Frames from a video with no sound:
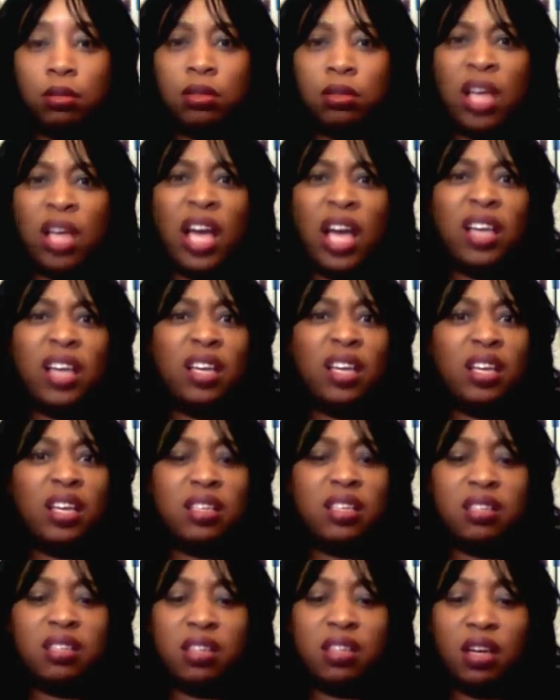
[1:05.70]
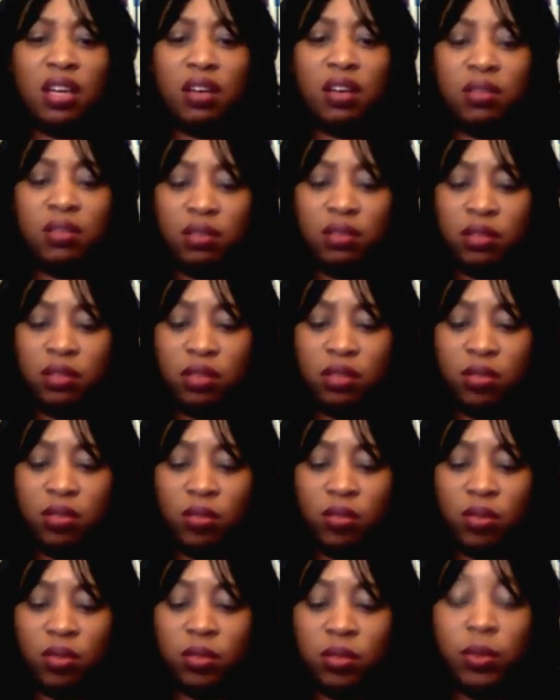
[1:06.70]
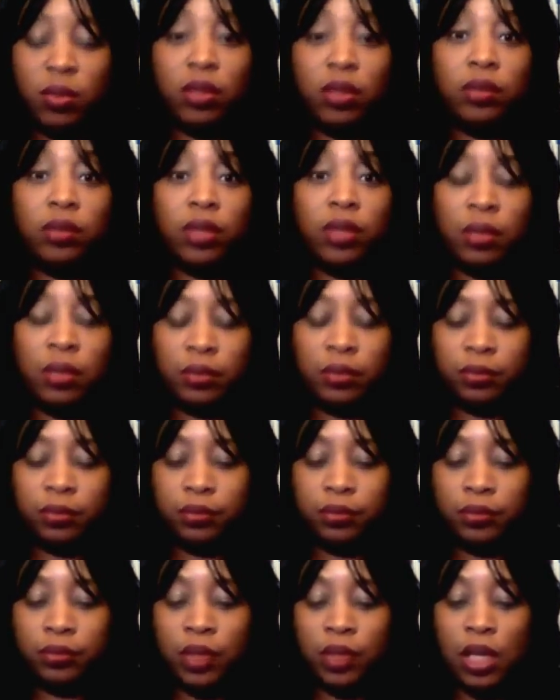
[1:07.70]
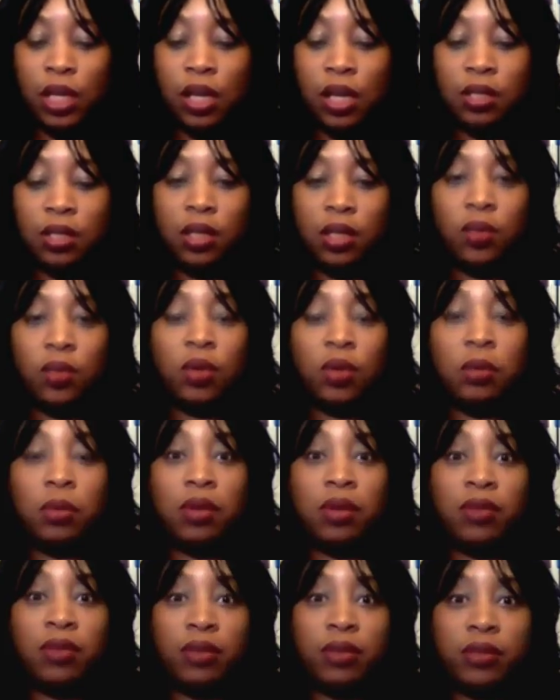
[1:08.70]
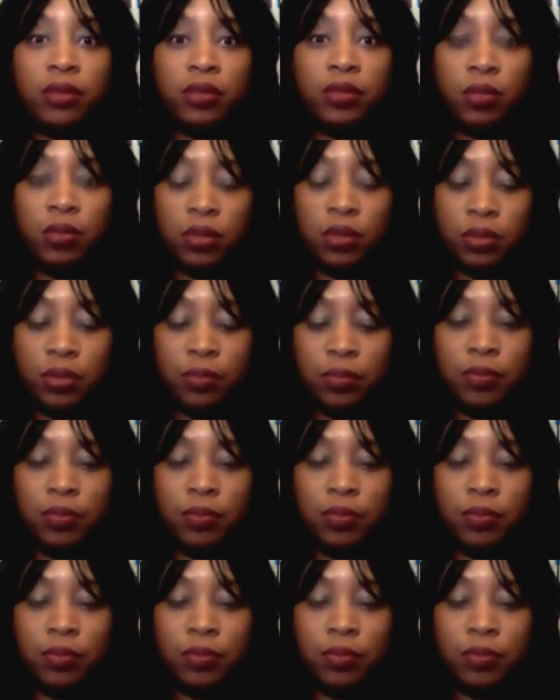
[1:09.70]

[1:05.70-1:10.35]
I guess, childhood stories. We could do that one. I'll tell you one of my favorite stories.